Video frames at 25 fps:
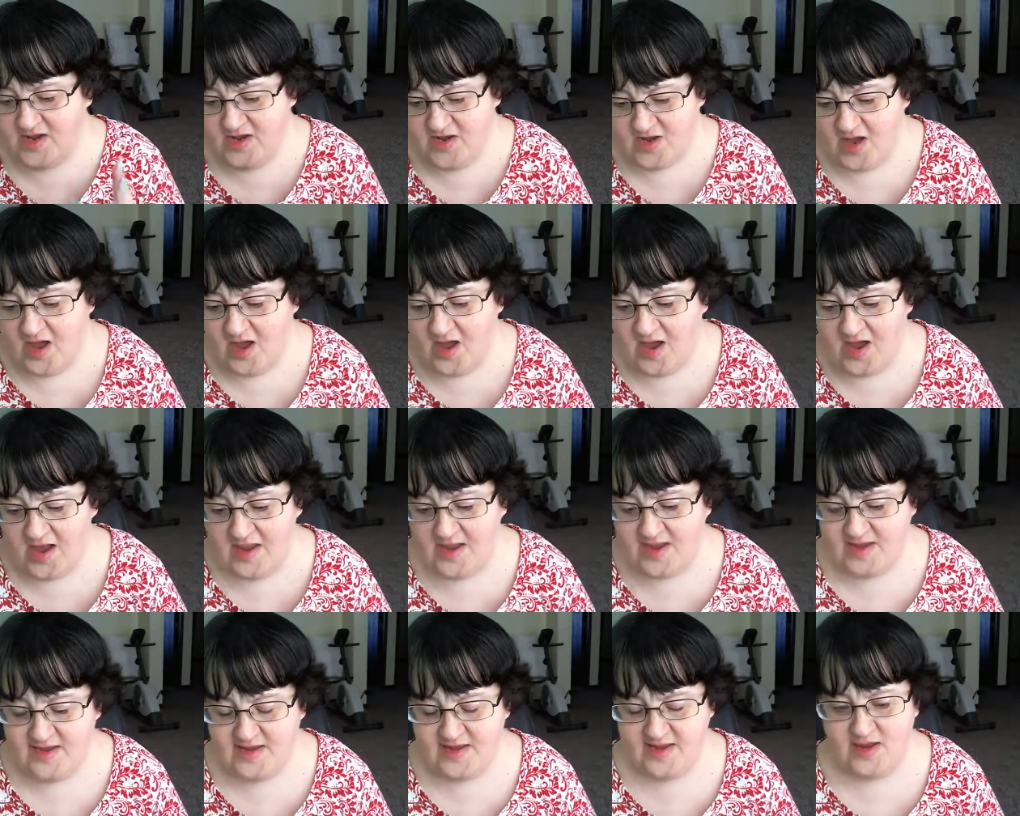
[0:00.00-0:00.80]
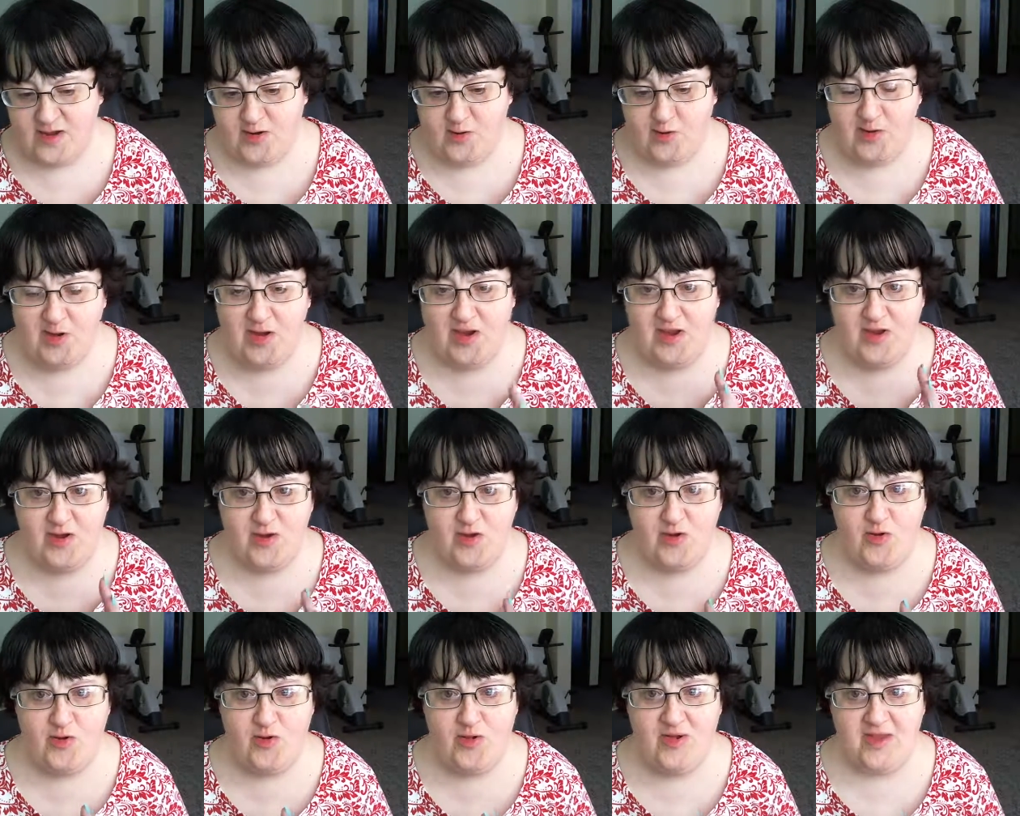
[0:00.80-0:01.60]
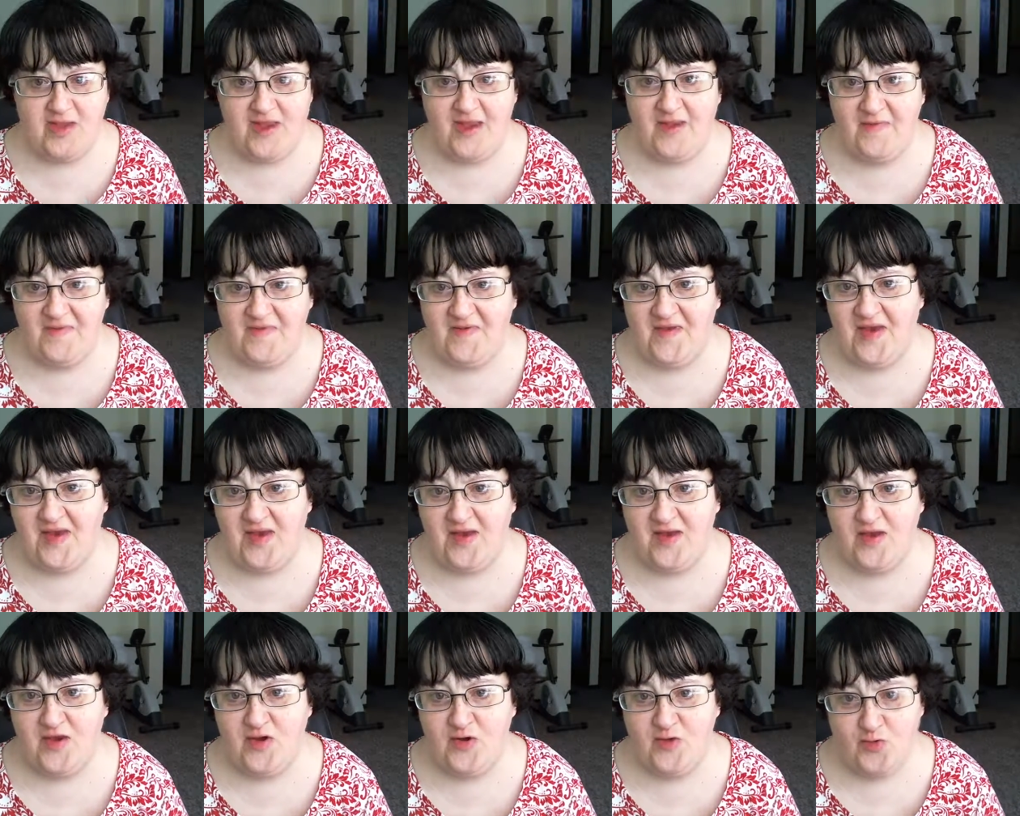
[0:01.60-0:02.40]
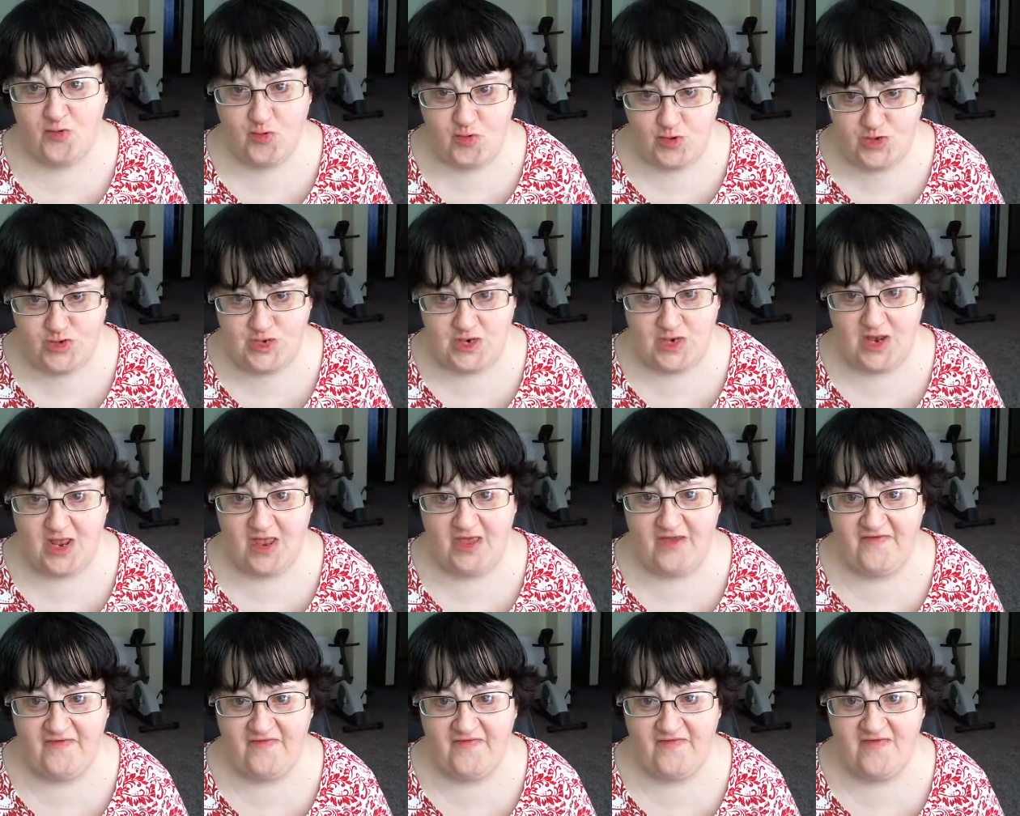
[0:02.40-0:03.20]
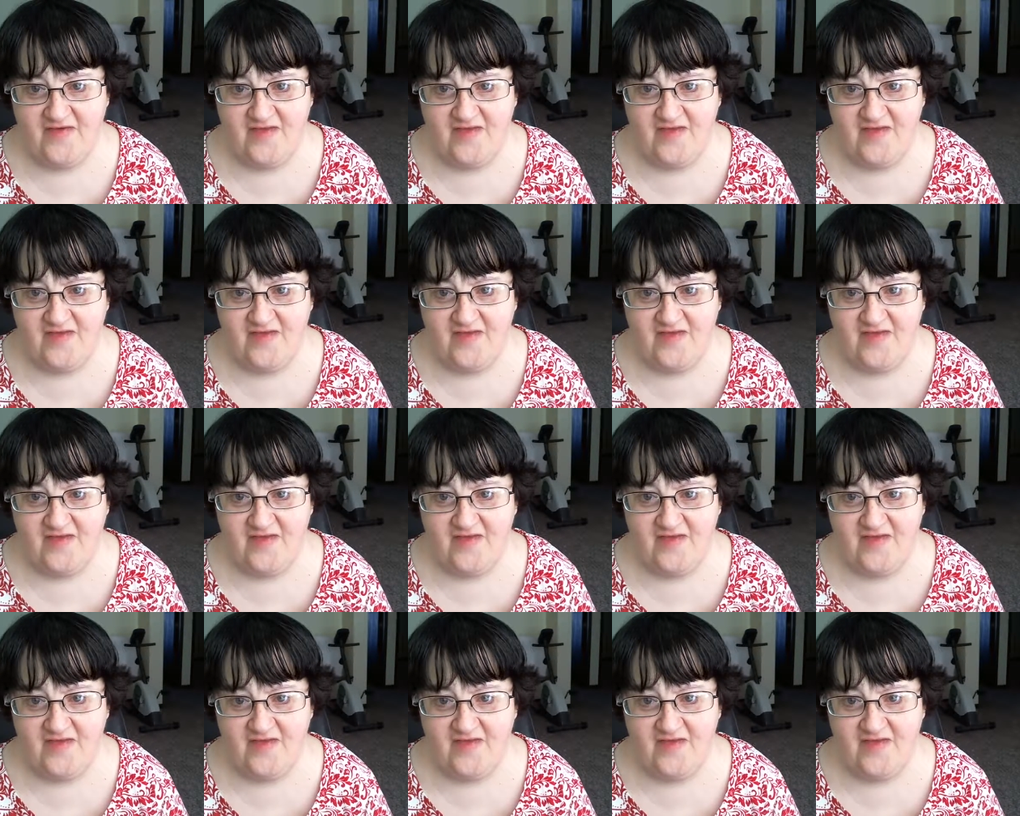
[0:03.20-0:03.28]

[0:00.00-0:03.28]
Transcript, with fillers: God says you need to do the same thing in your Christian life.